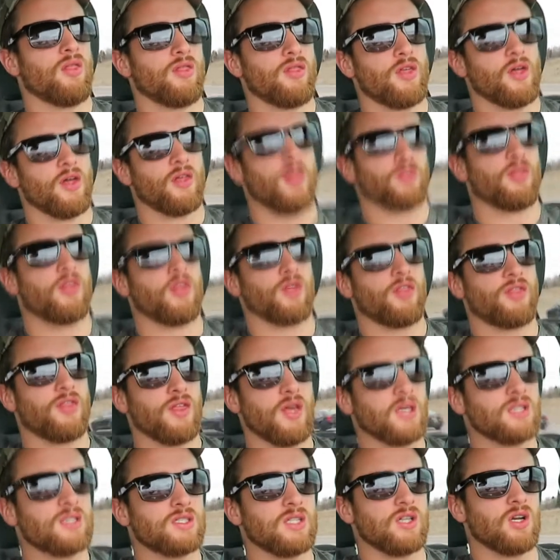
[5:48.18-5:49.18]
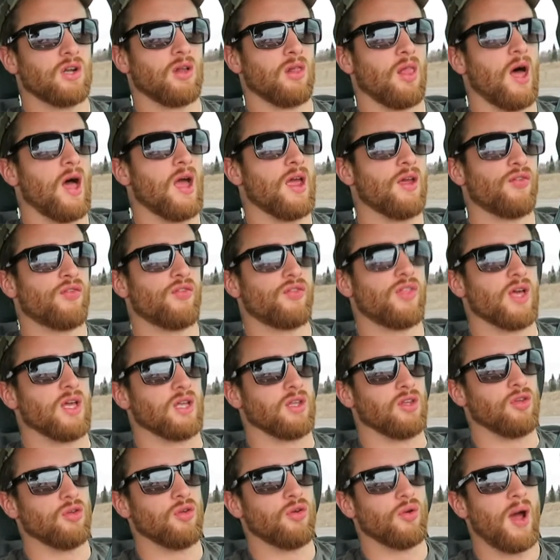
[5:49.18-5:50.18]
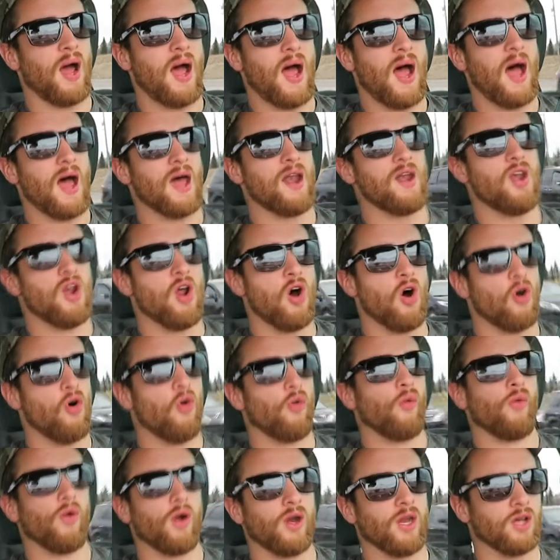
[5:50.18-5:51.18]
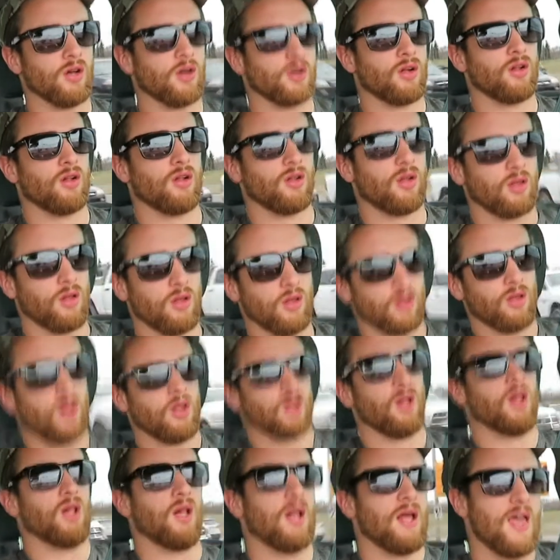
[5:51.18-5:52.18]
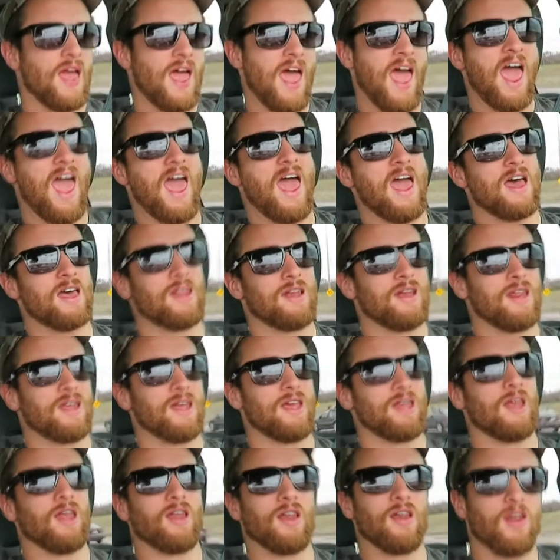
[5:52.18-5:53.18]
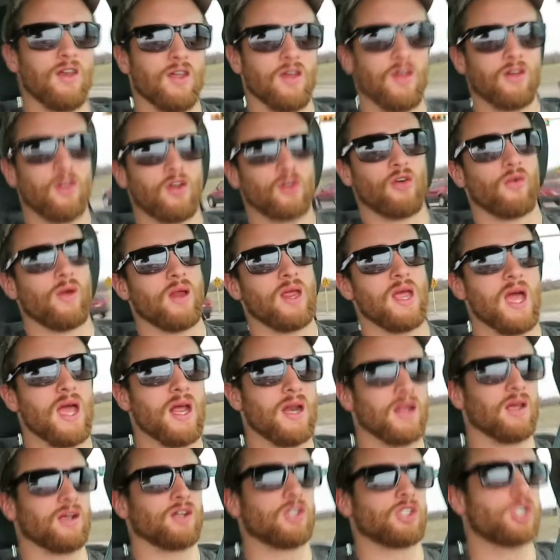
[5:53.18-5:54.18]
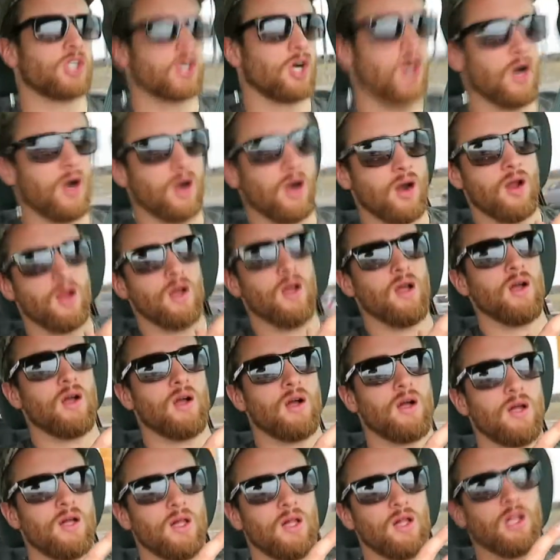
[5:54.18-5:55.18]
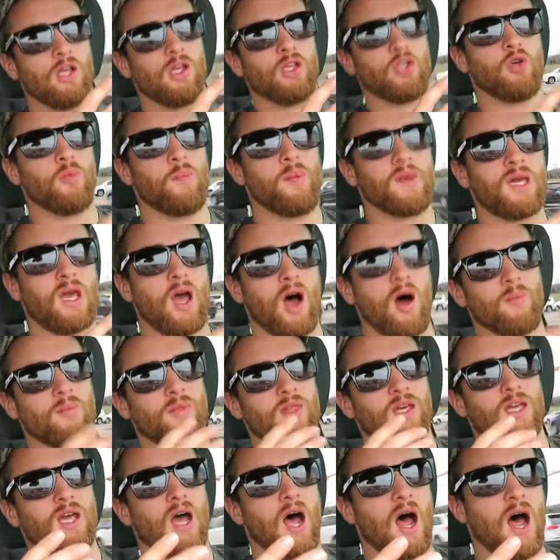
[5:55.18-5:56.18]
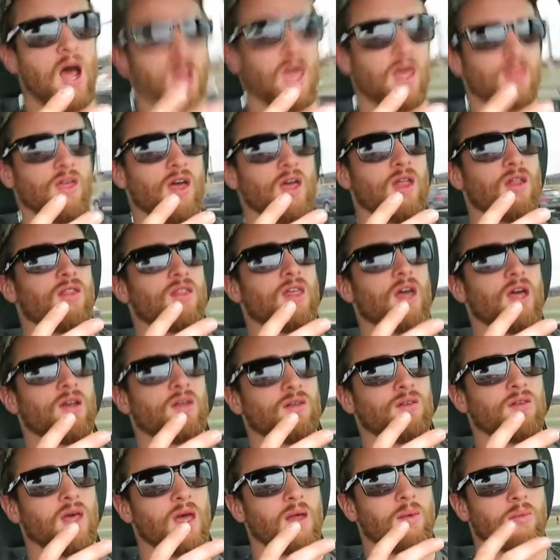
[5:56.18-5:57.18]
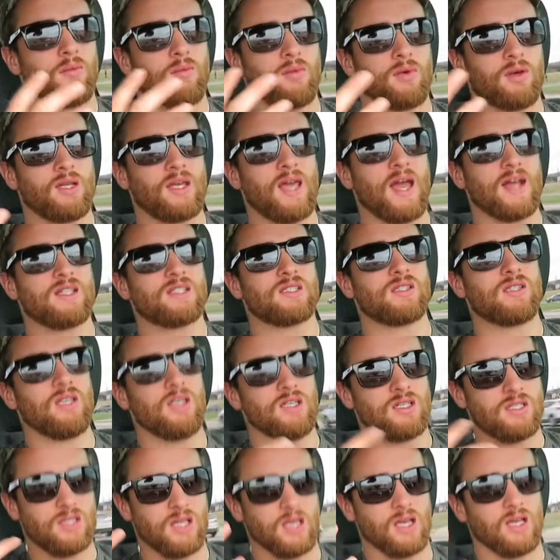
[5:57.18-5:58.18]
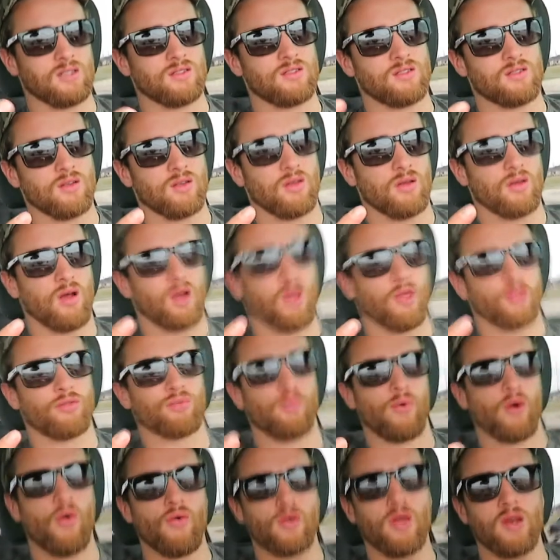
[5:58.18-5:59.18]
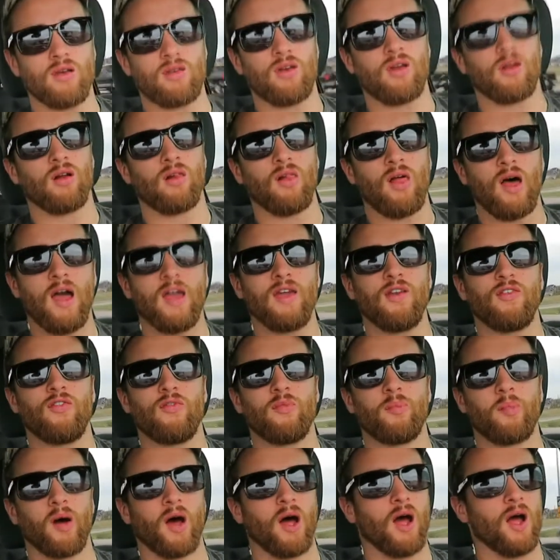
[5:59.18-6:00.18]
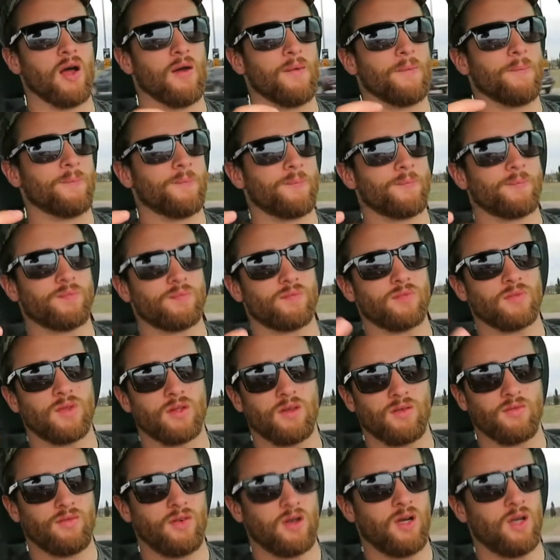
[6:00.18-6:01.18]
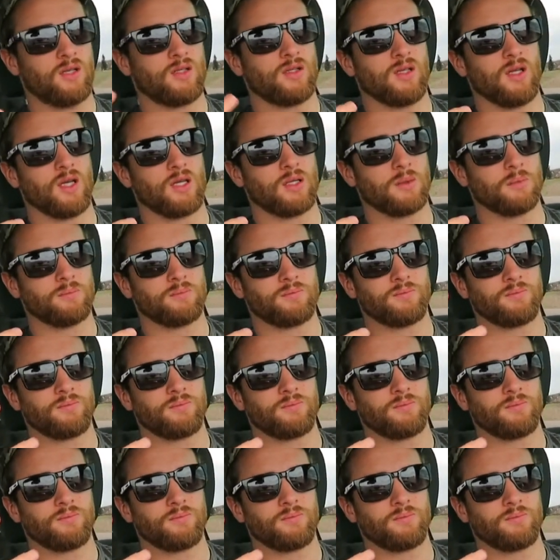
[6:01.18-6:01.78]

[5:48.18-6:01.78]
the the things in your life that you had no real hand in creating sure you become the guy that that that gets these things uh, thrown into your life but fuck look